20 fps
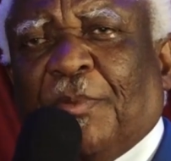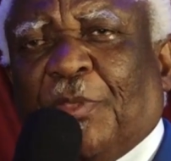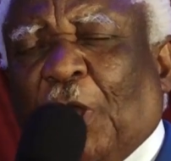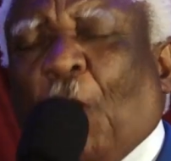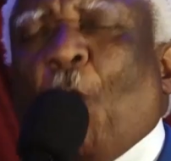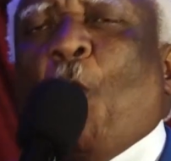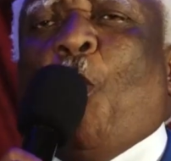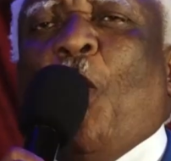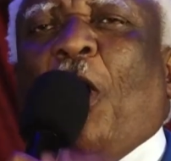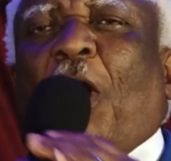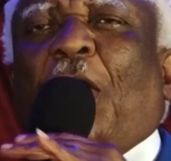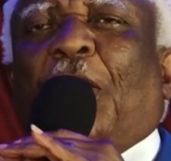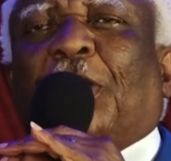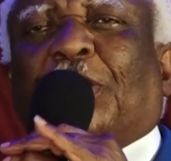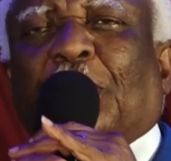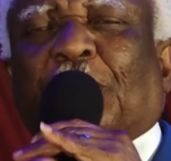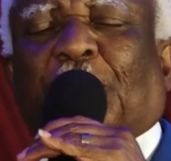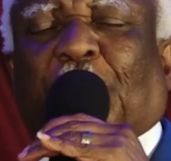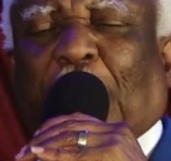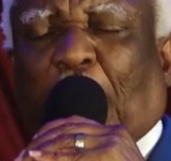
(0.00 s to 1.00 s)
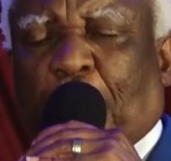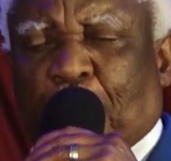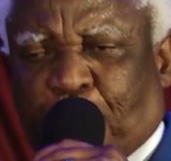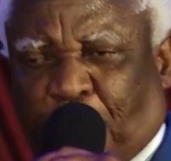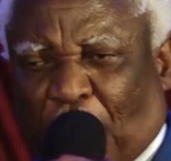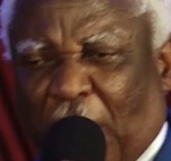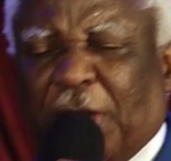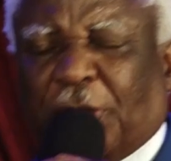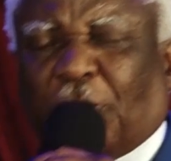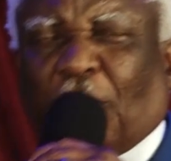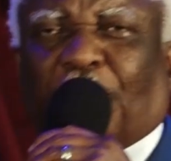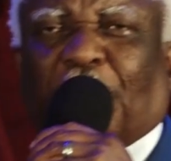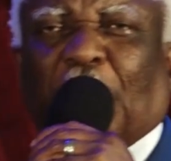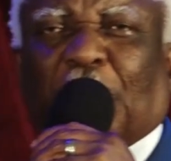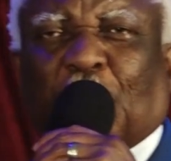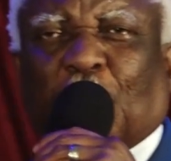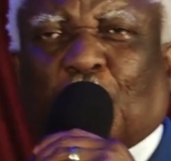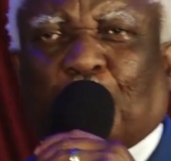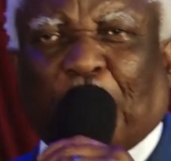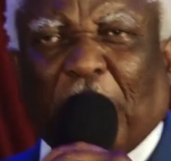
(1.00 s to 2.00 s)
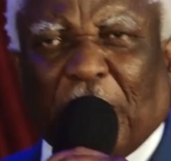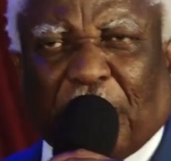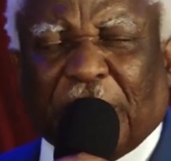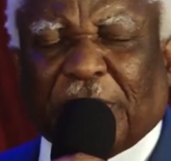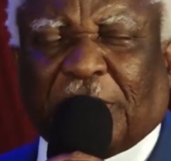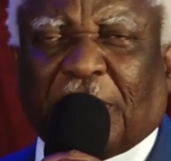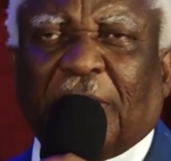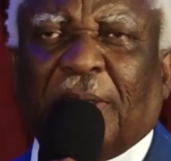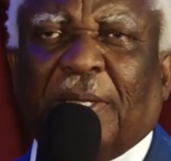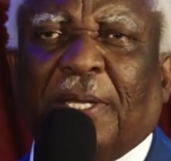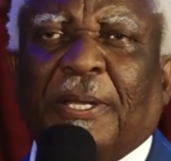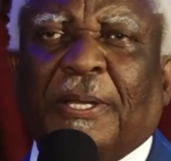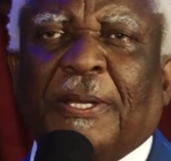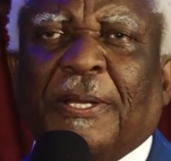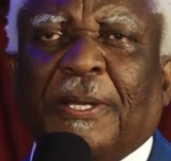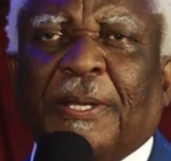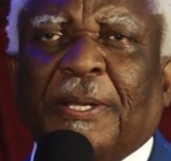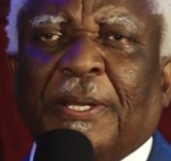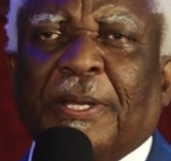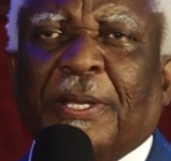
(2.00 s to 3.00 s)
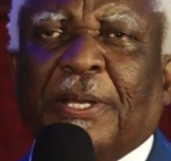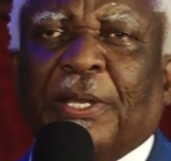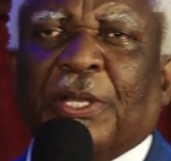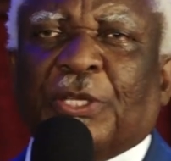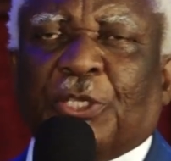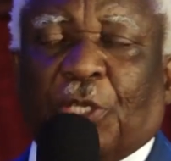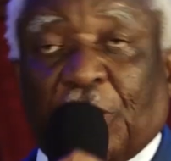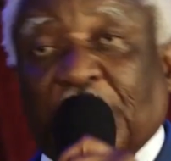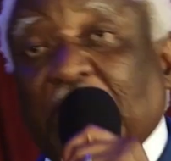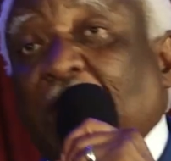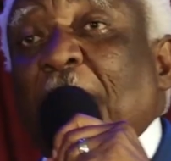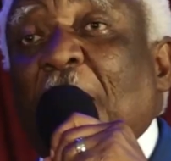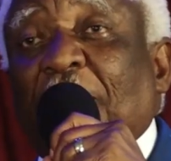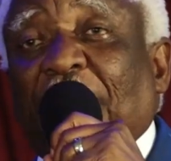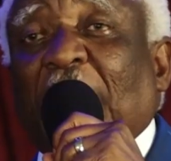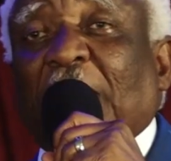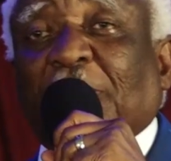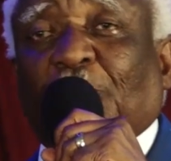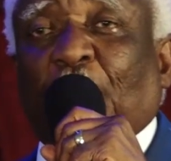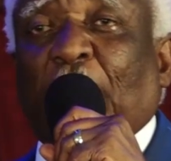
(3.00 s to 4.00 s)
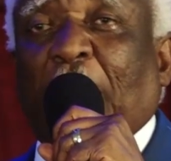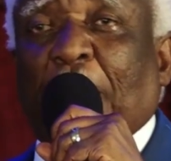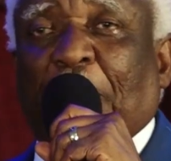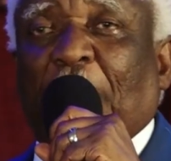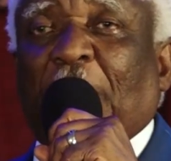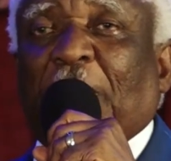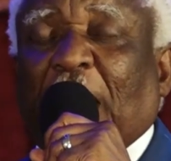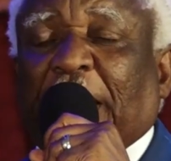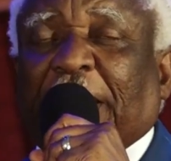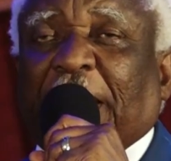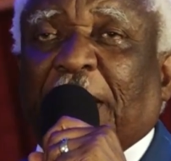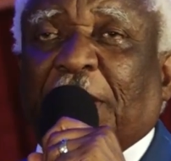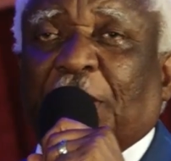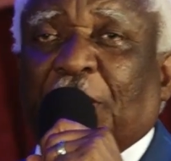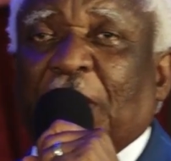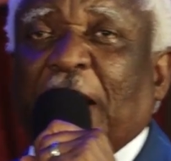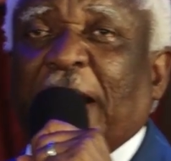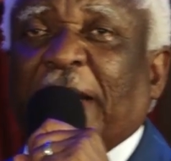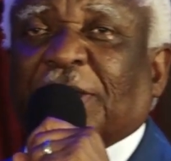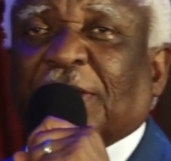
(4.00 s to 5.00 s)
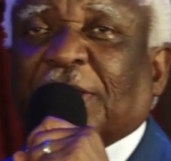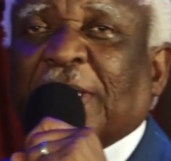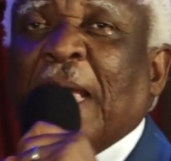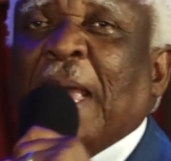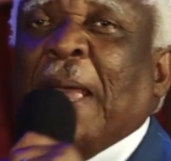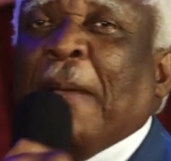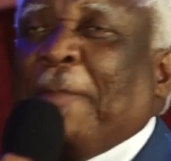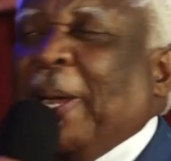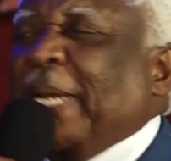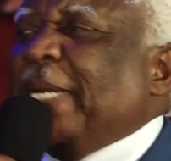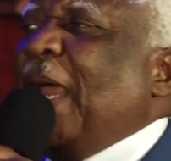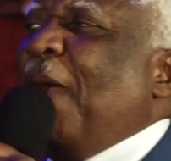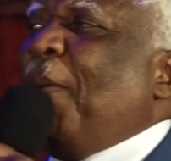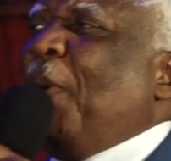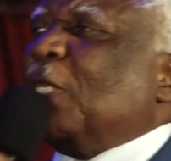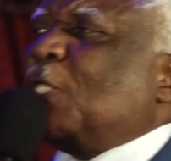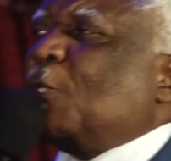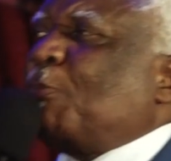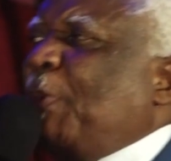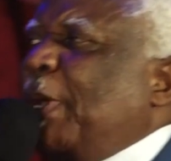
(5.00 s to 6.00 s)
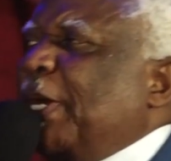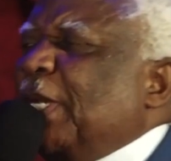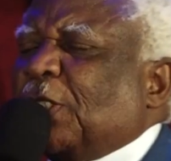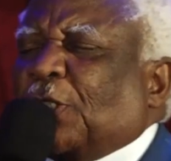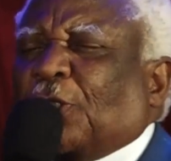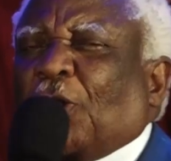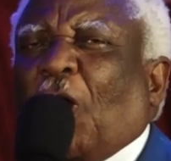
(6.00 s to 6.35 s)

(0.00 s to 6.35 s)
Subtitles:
The word is the bread of the spirit. So some of us, we are born again, yes, but our spirits